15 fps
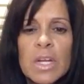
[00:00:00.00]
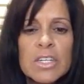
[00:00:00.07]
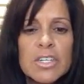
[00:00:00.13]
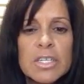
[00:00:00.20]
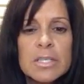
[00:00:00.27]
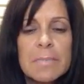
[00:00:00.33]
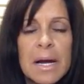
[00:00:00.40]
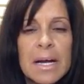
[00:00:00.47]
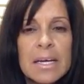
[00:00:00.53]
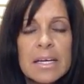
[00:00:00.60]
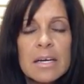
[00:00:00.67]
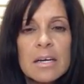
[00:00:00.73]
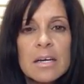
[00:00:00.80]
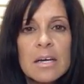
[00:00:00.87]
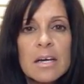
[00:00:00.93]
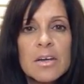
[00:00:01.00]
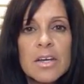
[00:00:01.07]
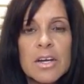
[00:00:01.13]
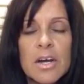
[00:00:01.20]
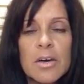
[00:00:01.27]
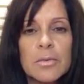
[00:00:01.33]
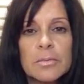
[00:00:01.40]
just my, you
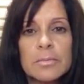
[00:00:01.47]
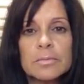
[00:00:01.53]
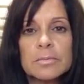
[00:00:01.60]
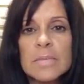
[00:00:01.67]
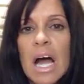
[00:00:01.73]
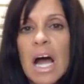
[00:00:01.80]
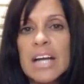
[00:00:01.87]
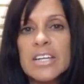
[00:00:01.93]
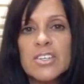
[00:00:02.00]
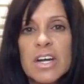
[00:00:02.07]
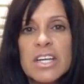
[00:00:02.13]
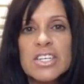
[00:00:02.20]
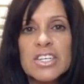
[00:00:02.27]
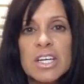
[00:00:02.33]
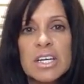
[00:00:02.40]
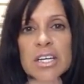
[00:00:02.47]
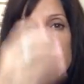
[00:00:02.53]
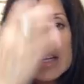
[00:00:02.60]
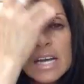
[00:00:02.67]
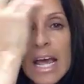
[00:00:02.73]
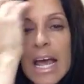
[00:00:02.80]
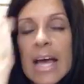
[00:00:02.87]
know,
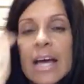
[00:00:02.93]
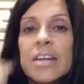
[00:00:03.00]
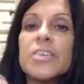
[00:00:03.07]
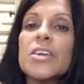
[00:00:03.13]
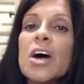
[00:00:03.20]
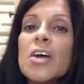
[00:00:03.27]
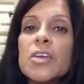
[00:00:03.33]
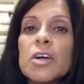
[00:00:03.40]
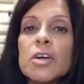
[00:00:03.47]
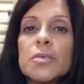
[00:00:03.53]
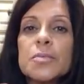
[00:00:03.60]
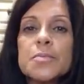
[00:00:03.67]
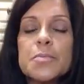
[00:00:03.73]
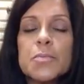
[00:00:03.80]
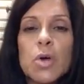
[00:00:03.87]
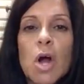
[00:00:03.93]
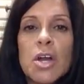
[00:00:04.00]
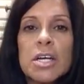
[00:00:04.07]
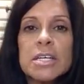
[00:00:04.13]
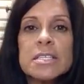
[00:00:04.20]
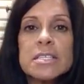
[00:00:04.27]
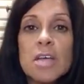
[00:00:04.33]
hydration and other
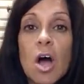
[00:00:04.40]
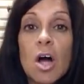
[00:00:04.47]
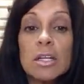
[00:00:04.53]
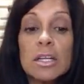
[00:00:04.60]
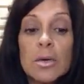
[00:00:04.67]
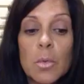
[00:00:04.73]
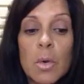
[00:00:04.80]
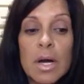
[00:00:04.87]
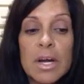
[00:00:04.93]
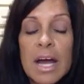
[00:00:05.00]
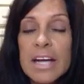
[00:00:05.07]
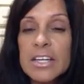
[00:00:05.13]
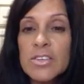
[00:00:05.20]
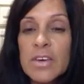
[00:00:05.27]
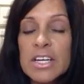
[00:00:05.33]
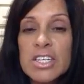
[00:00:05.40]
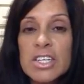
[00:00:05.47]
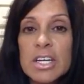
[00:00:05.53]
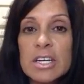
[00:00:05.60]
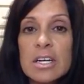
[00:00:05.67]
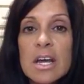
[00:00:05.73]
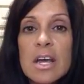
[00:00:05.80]
products all in one.
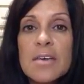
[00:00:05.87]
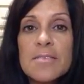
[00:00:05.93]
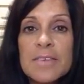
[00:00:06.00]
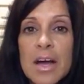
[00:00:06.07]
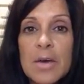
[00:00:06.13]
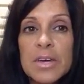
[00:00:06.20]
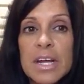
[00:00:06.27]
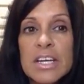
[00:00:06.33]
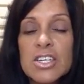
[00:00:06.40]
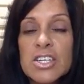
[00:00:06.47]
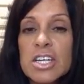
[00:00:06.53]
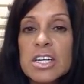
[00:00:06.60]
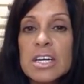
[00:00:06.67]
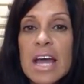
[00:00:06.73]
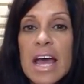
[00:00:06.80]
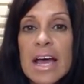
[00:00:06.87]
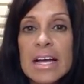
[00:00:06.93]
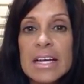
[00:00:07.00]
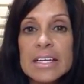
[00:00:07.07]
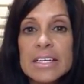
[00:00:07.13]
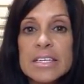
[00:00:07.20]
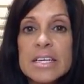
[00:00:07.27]
Hydration, foundation,
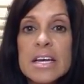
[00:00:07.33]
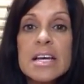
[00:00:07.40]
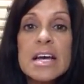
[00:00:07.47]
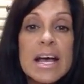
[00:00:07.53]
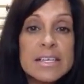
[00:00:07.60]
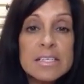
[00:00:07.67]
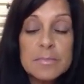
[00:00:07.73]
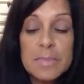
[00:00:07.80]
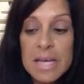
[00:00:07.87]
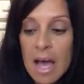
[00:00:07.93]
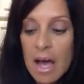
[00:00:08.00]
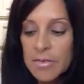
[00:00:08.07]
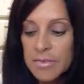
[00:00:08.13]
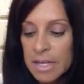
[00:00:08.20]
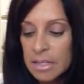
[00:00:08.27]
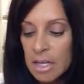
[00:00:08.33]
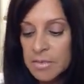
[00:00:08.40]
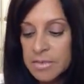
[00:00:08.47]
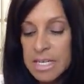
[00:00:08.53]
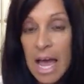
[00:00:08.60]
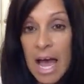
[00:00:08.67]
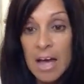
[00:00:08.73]
and S P F. I
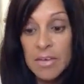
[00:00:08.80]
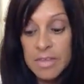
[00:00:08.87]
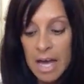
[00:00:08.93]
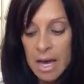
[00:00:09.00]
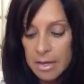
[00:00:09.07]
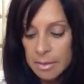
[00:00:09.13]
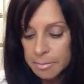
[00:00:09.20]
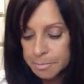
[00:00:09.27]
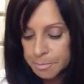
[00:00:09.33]
love to have that.